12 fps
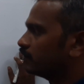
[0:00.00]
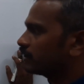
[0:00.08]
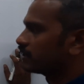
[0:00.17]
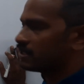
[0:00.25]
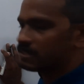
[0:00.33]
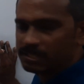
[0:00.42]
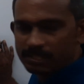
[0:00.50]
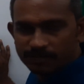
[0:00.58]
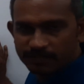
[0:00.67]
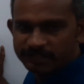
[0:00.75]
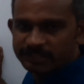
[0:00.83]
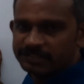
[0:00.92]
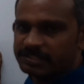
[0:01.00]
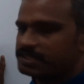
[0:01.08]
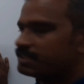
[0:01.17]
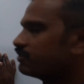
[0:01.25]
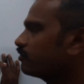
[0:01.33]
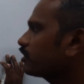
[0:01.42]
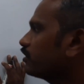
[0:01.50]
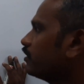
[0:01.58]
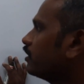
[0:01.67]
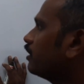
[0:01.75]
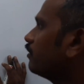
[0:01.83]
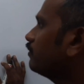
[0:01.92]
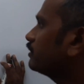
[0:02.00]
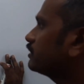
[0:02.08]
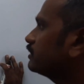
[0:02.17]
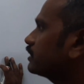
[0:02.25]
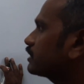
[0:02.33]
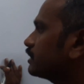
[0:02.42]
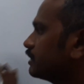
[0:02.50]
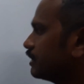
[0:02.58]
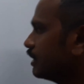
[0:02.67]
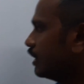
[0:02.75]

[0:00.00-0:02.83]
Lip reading: vectors in the first session, first section.